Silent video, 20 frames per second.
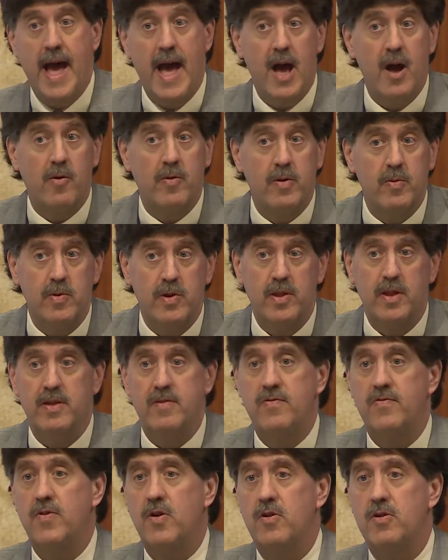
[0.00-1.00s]
How it will
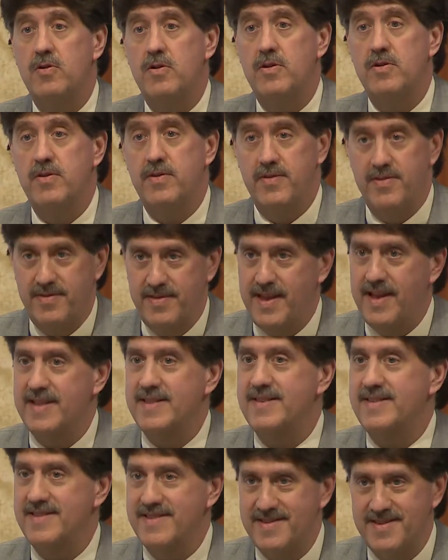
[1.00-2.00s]
unfold,
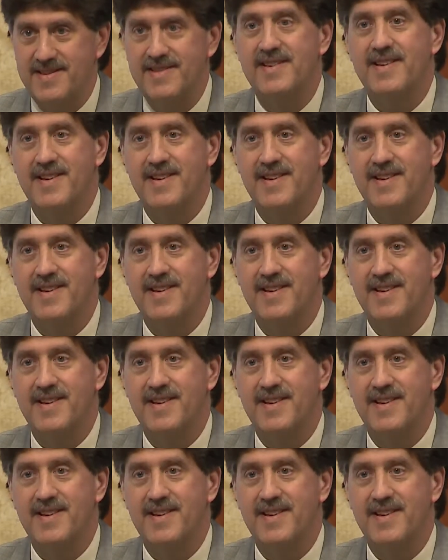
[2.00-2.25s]
that's